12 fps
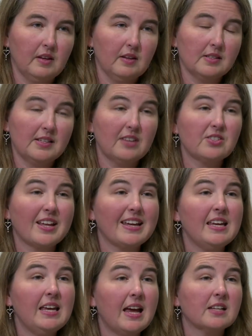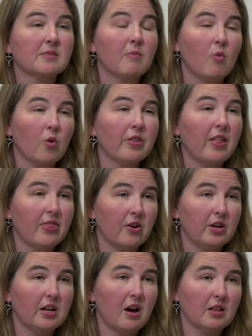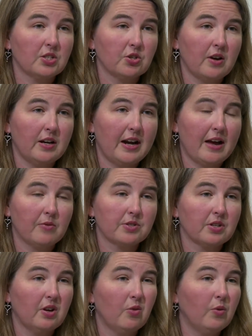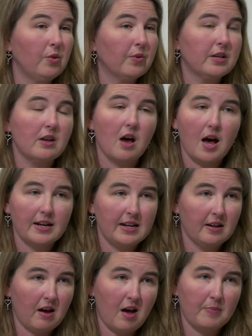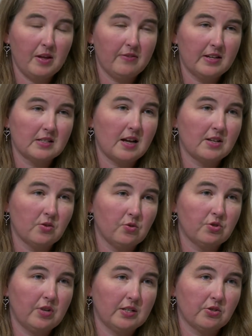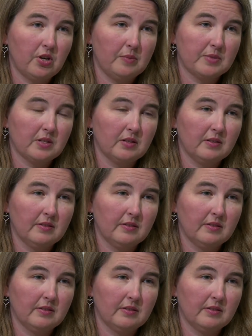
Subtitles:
It sounds like he has more than 30 college credit hours. We would not need a copy of his high school transcripts.